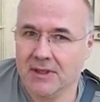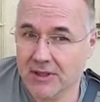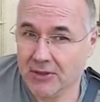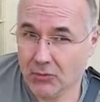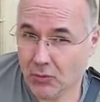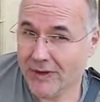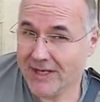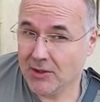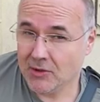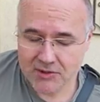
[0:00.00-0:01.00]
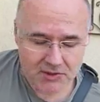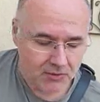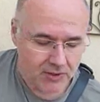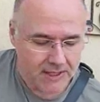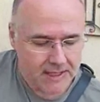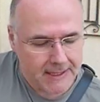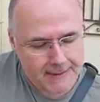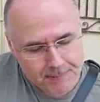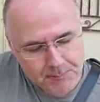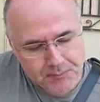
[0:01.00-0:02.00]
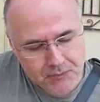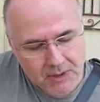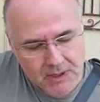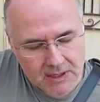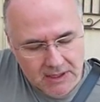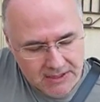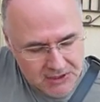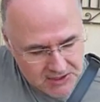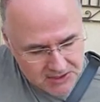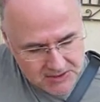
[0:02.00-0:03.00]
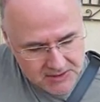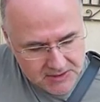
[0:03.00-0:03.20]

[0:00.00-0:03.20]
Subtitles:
an already long story, it just